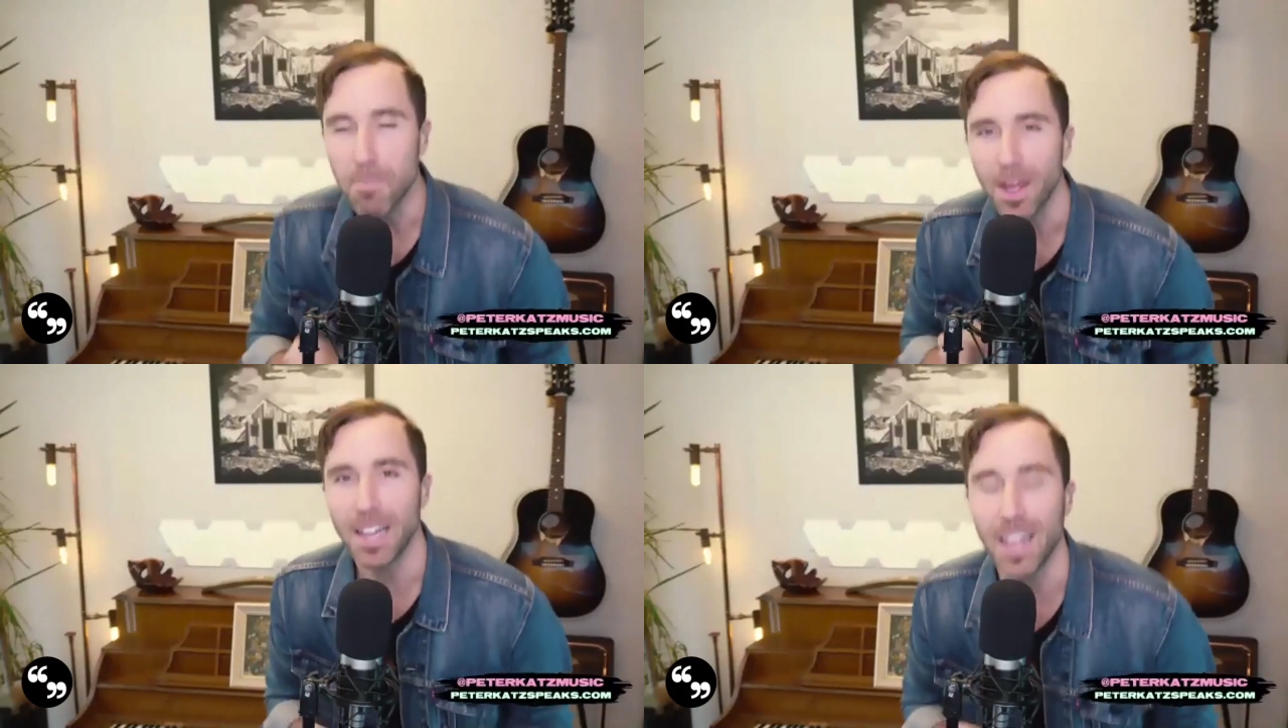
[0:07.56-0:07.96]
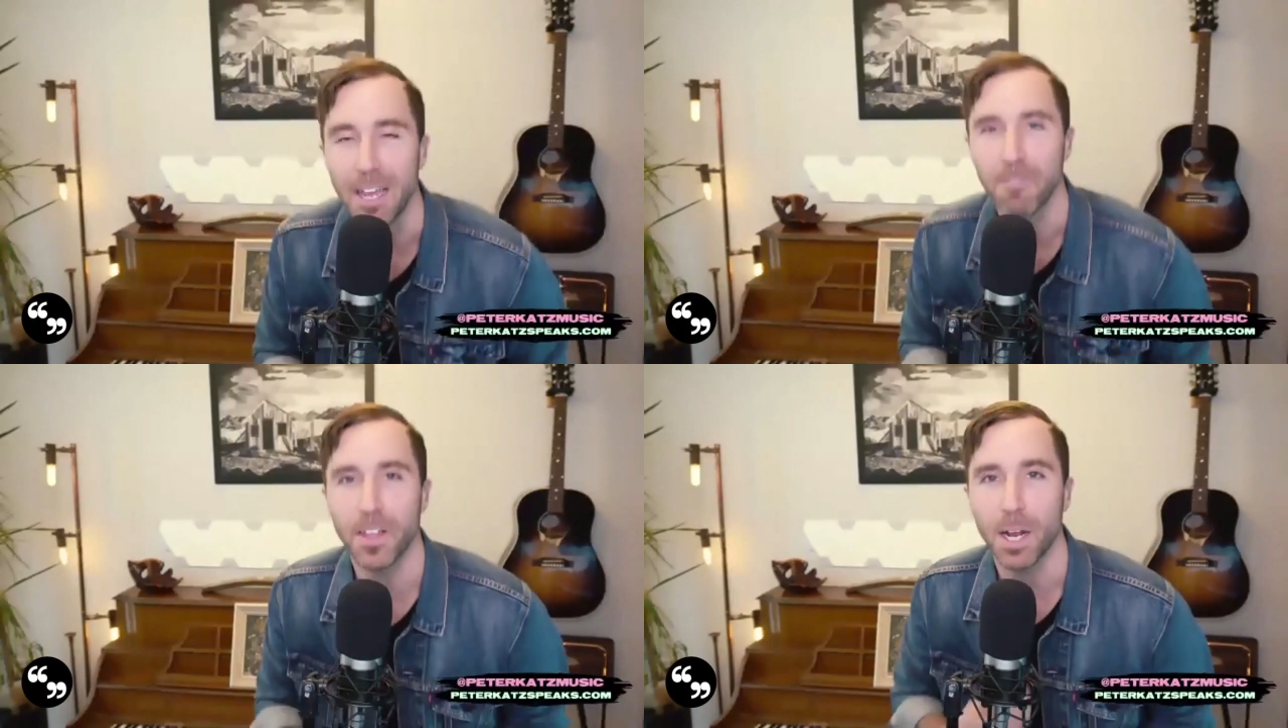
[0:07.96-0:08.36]
in my
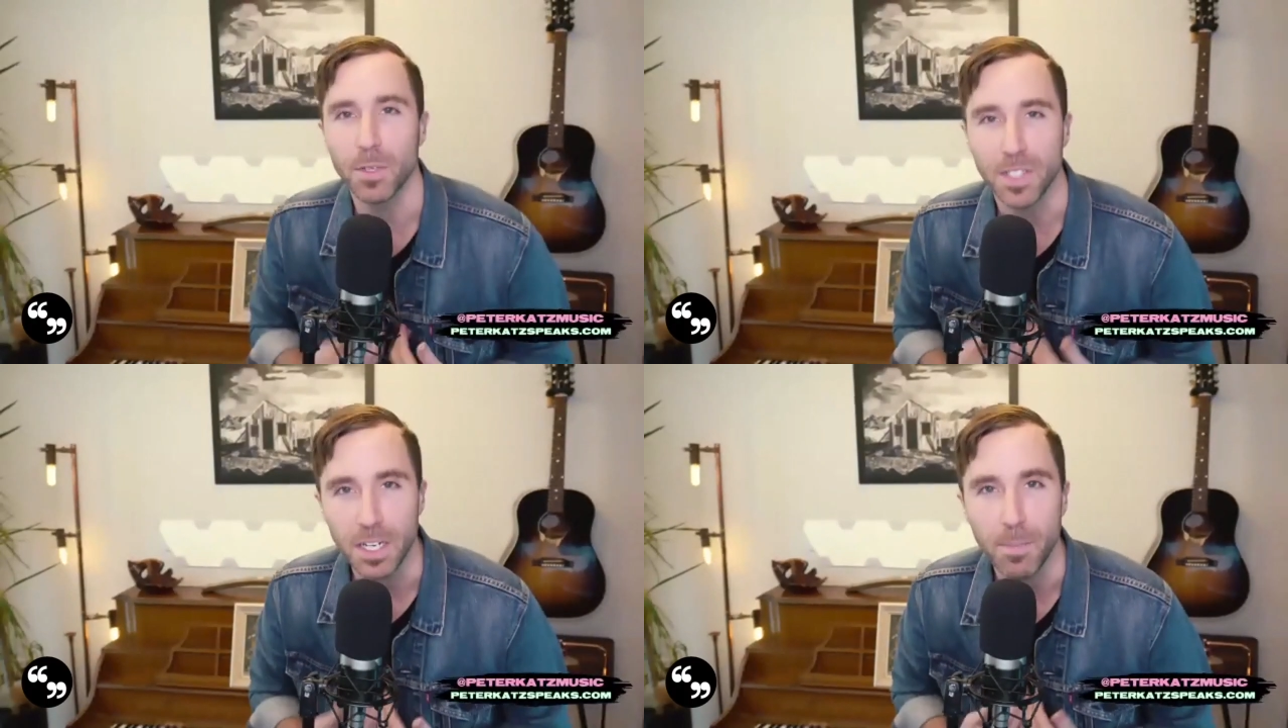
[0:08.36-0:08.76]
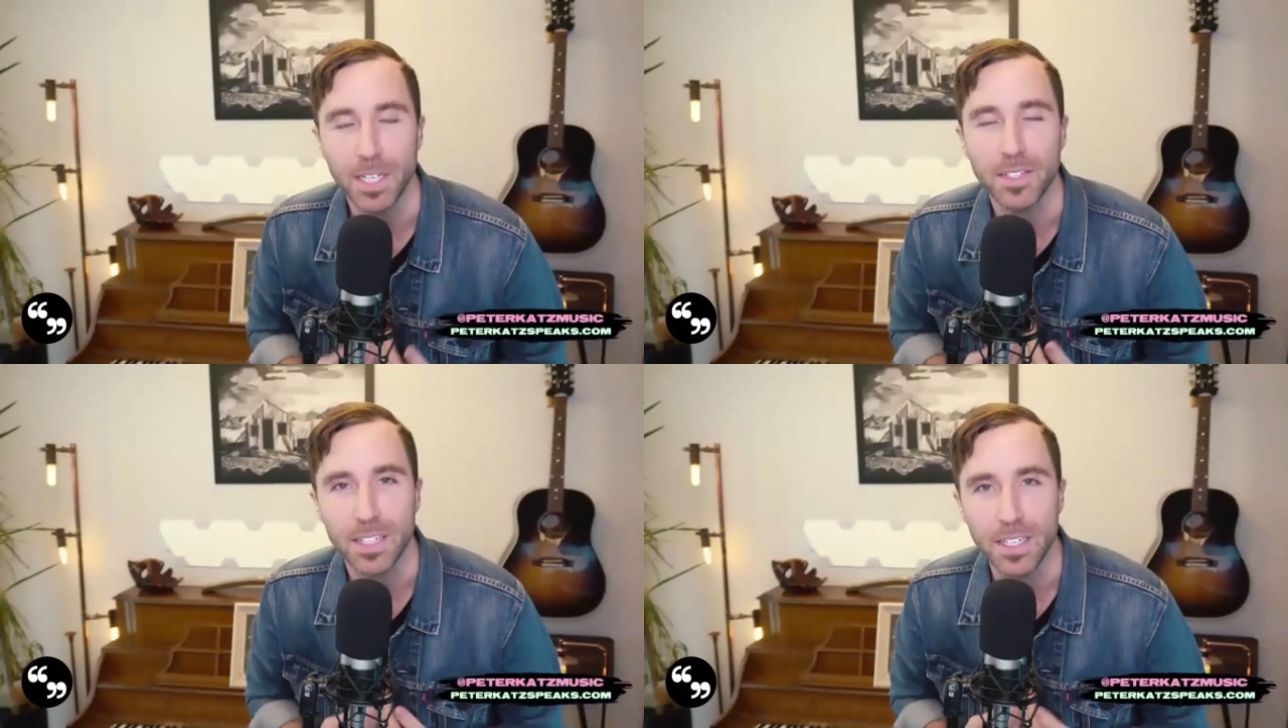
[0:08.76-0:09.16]
life that I was going to be
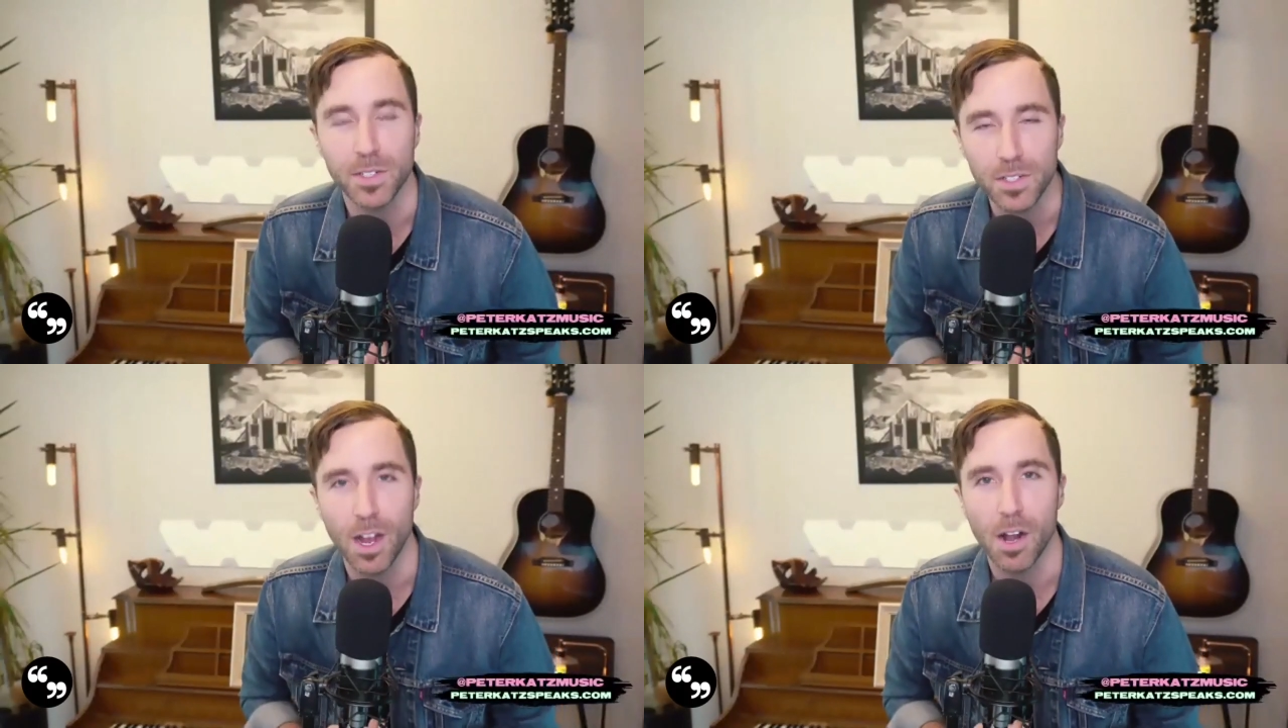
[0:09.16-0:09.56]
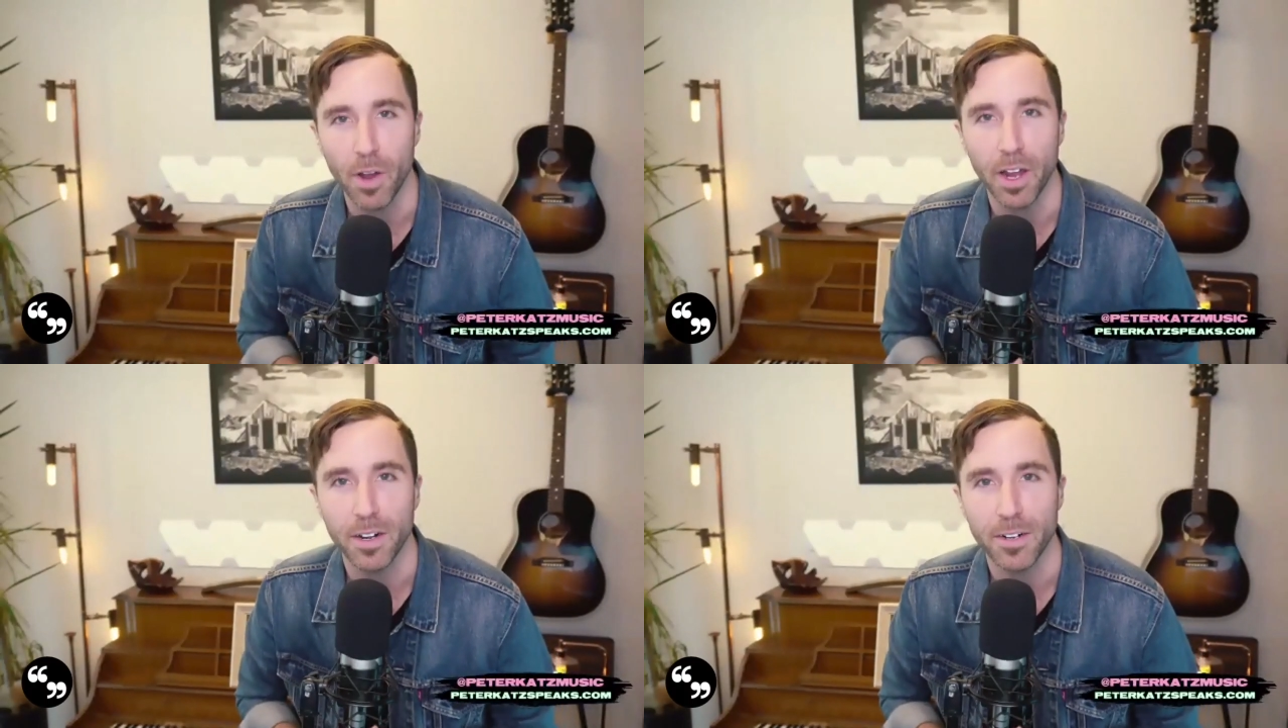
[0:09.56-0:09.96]
a
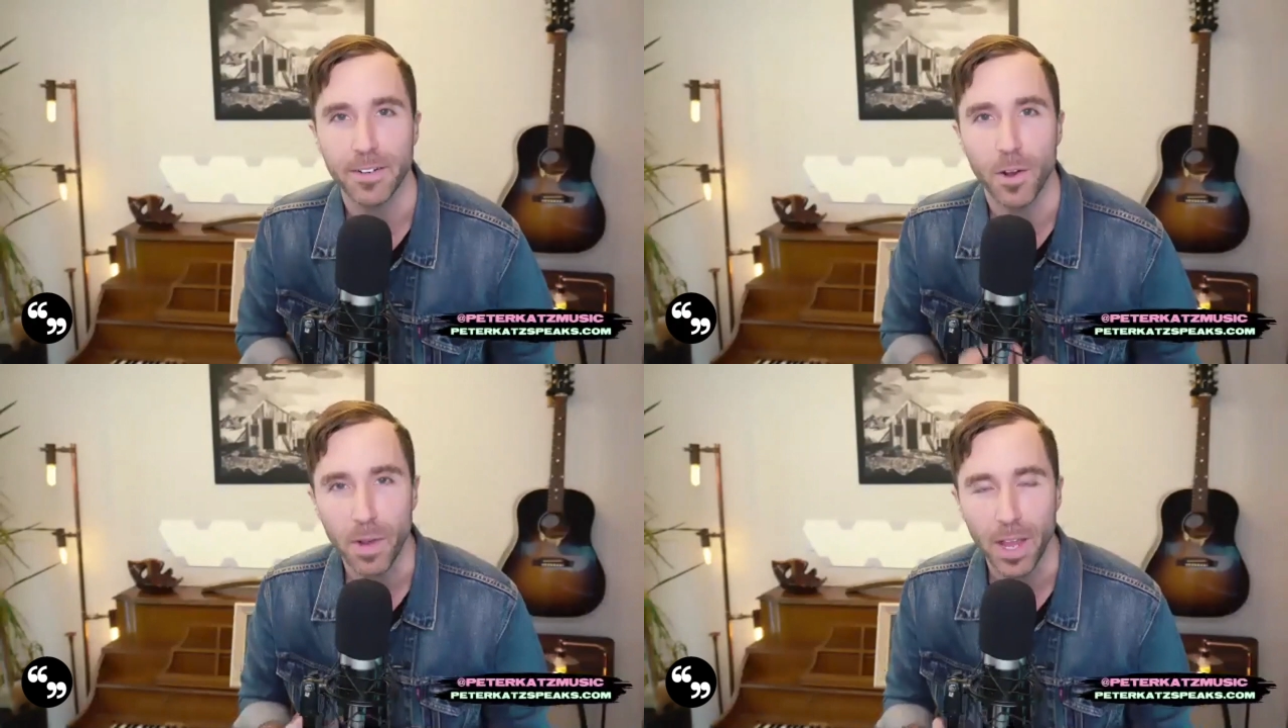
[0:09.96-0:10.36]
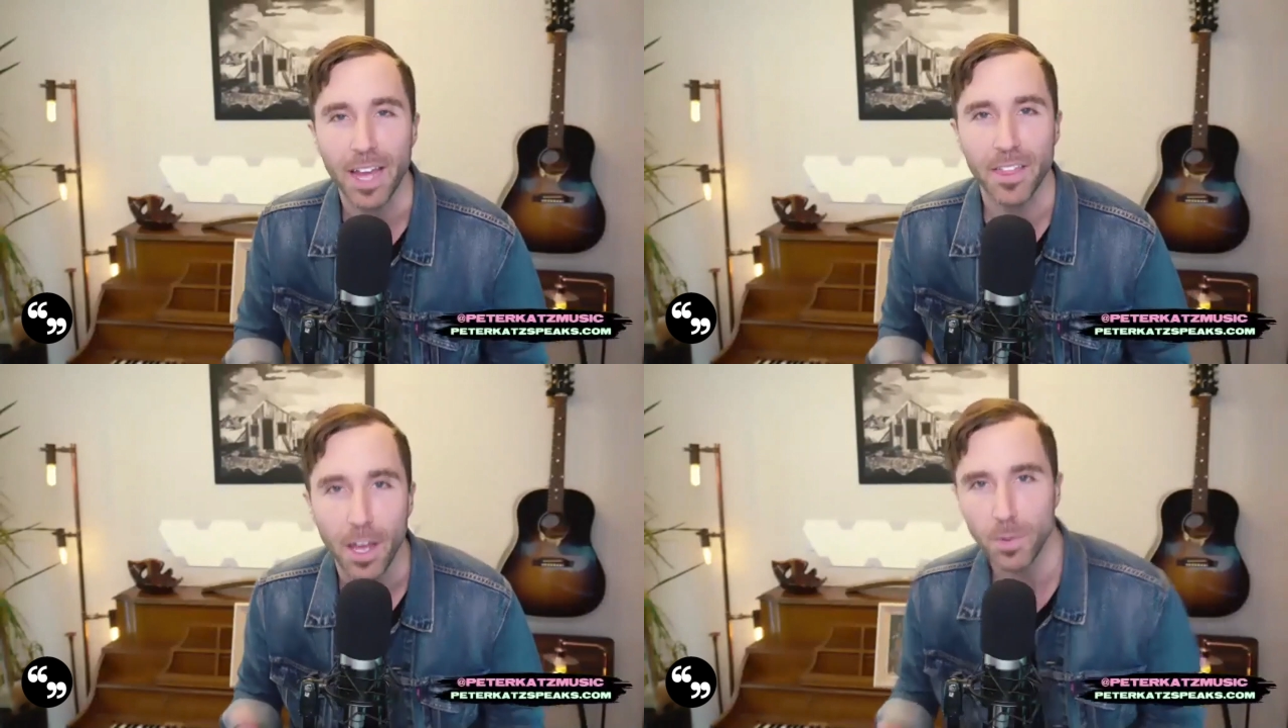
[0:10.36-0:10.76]
singer-songwriter, okay, I
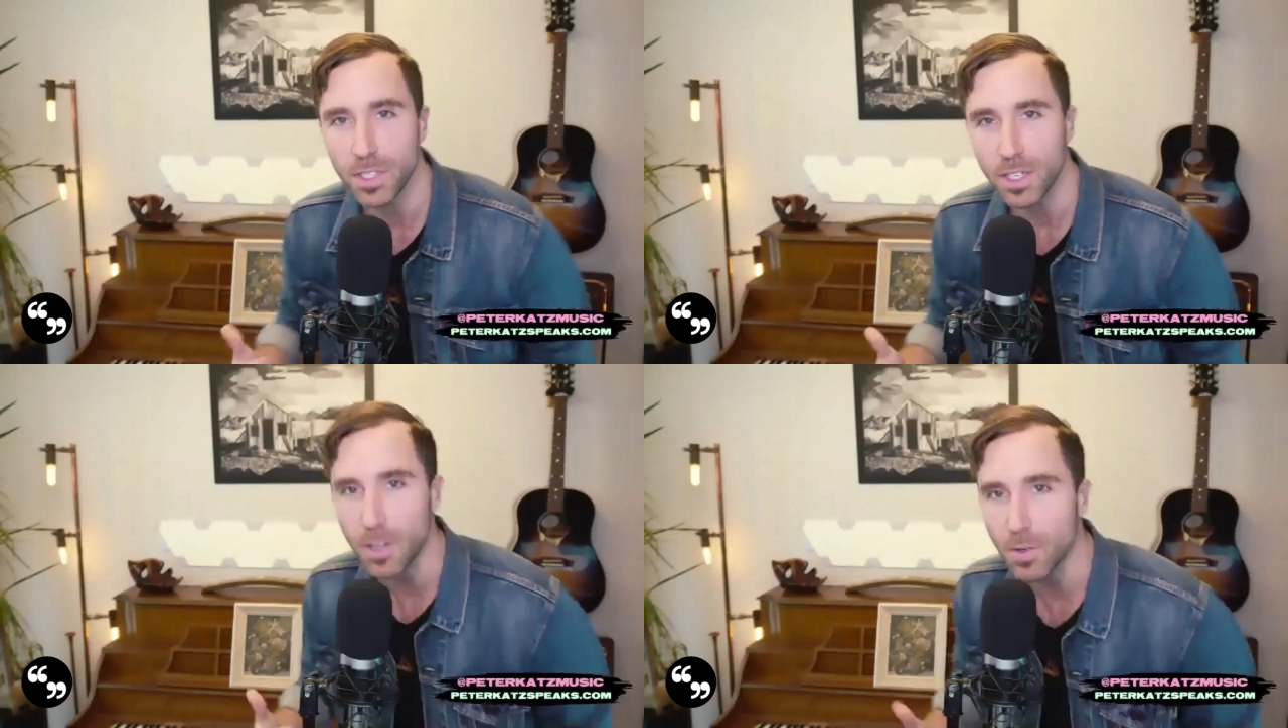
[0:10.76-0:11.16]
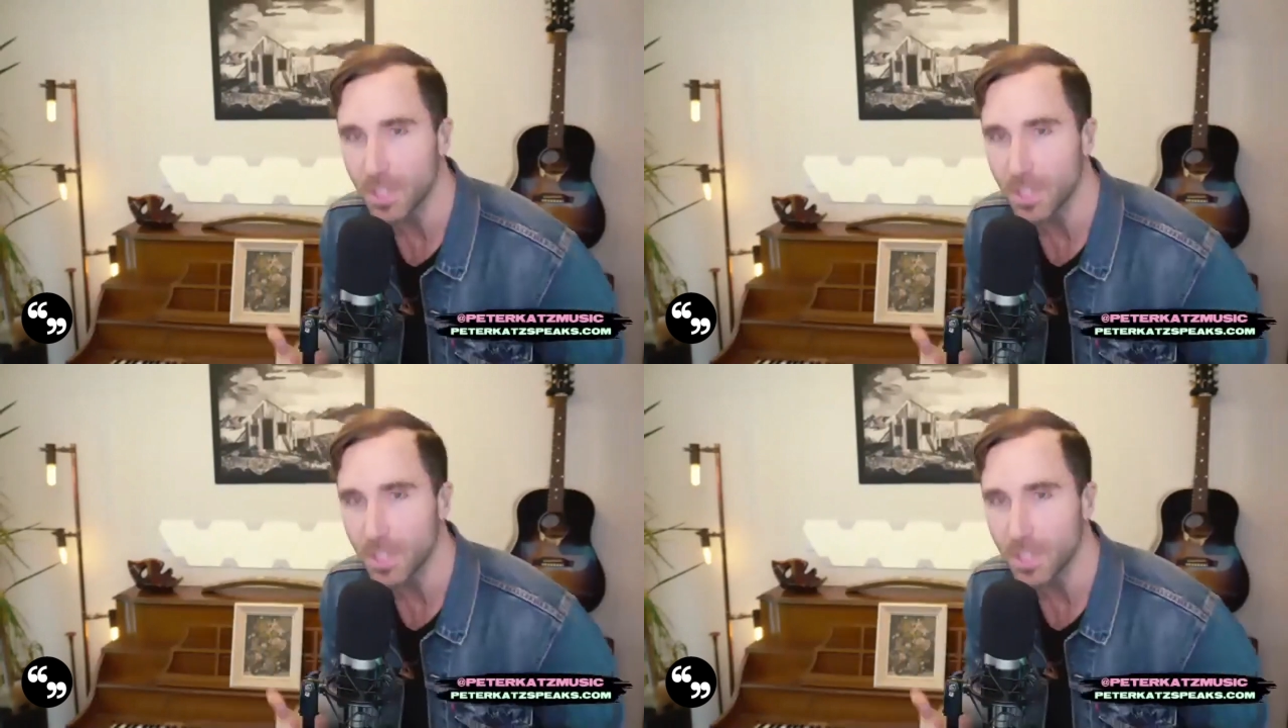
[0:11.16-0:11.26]
thought it was going to go